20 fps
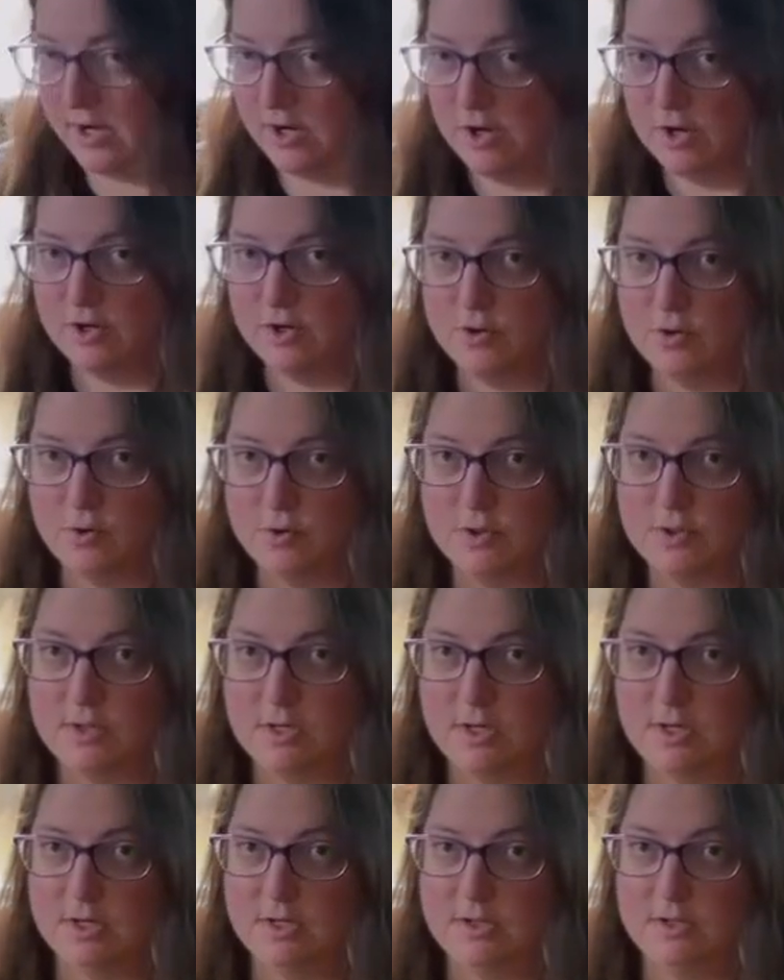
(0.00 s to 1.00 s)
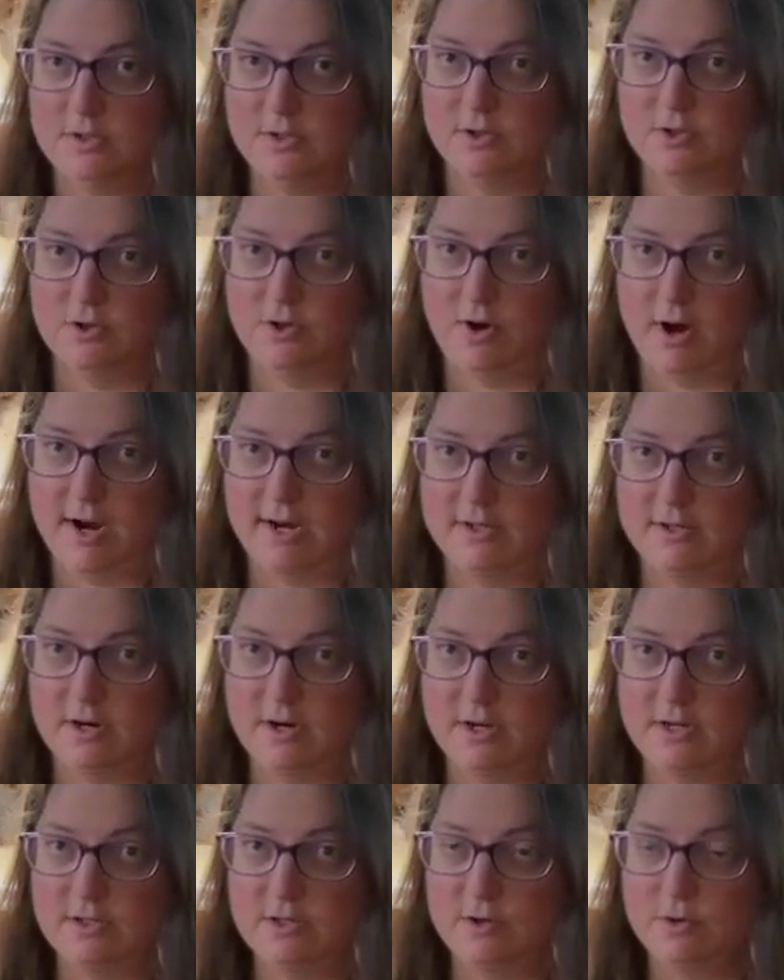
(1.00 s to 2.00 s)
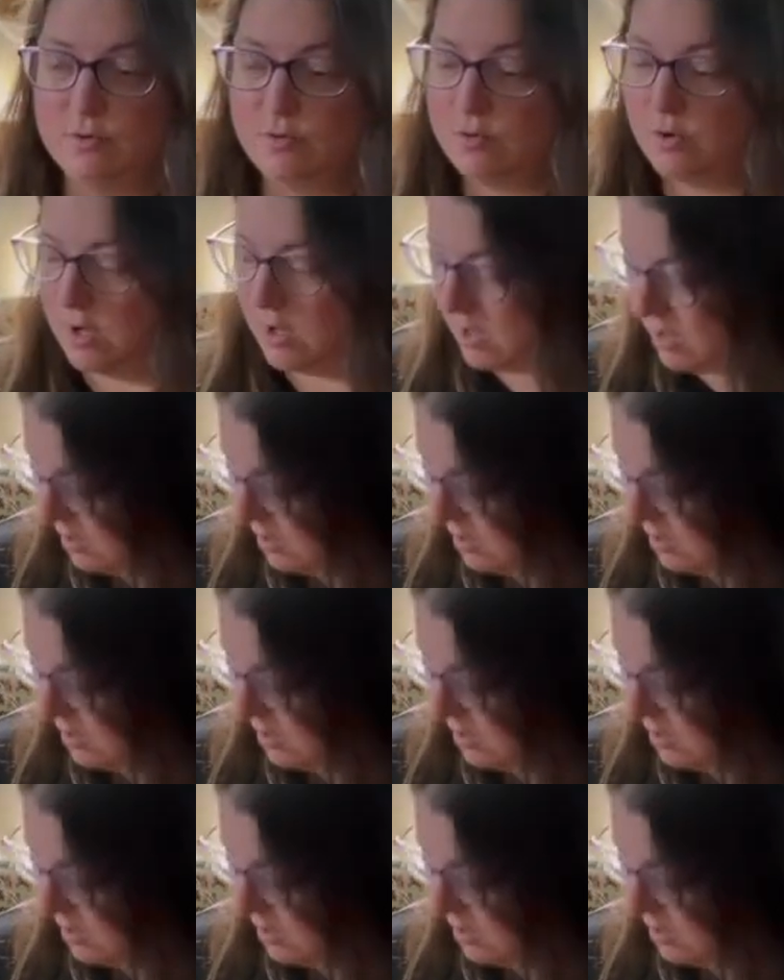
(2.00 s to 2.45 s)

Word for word: could use these to scratch on too